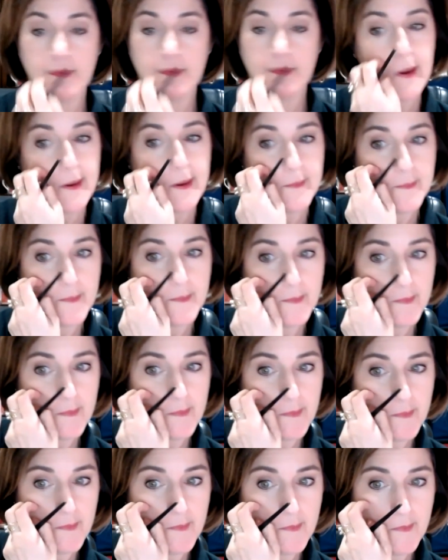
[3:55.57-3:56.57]
Okay,
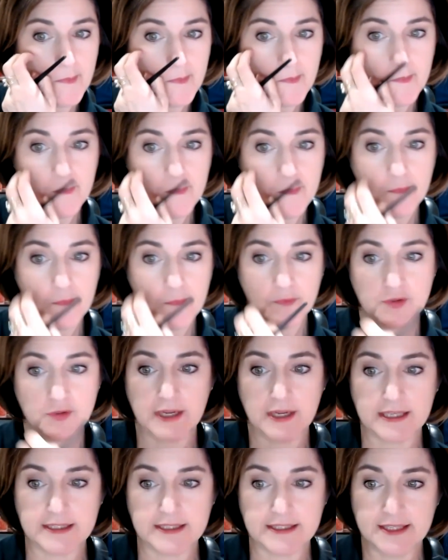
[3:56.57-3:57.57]
so you
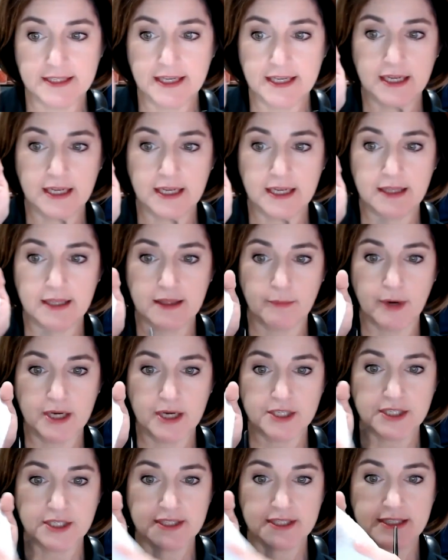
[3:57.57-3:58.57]
can see that our
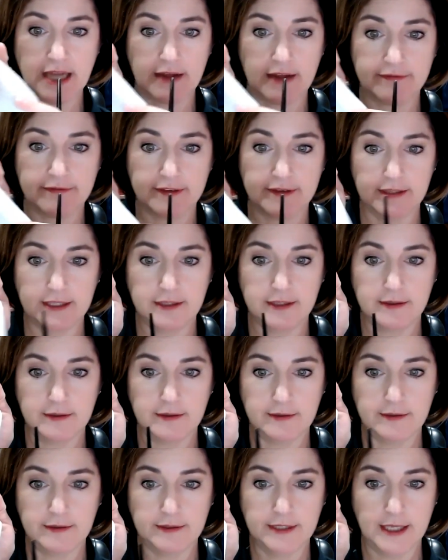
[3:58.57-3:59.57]
brushes definitely
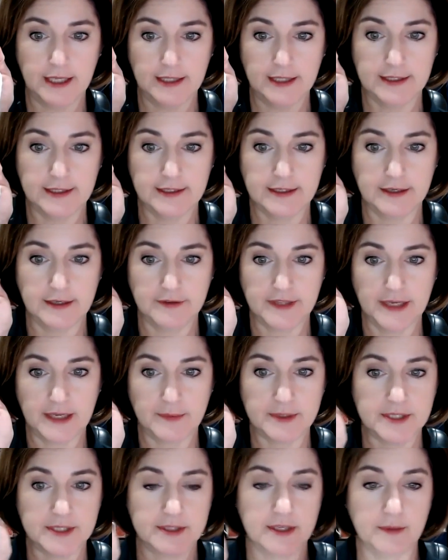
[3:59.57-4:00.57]
hold color, don't they? Which is good